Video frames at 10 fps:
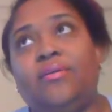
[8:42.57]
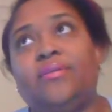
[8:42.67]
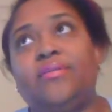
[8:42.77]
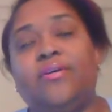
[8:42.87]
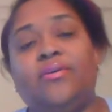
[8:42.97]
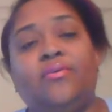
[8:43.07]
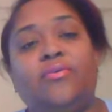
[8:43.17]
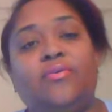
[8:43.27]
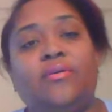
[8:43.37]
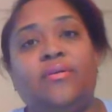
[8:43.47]

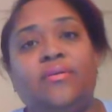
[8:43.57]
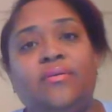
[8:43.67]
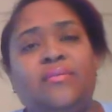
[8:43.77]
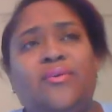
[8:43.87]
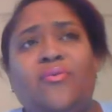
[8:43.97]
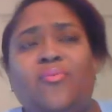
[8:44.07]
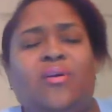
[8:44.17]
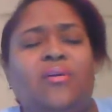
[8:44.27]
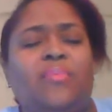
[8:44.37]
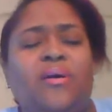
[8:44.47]
So don't
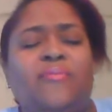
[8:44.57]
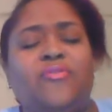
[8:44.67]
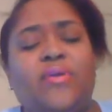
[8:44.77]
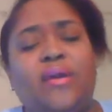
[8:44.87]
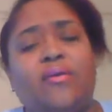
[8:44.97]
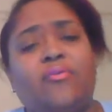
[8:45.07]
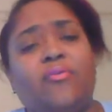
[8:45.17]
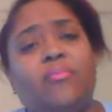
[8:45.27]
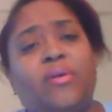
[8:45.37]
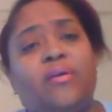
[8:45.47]
worry about if you can't
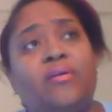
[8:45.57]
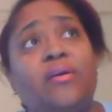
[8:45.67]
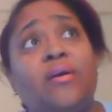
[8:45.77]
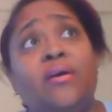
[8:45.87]
grow a beard.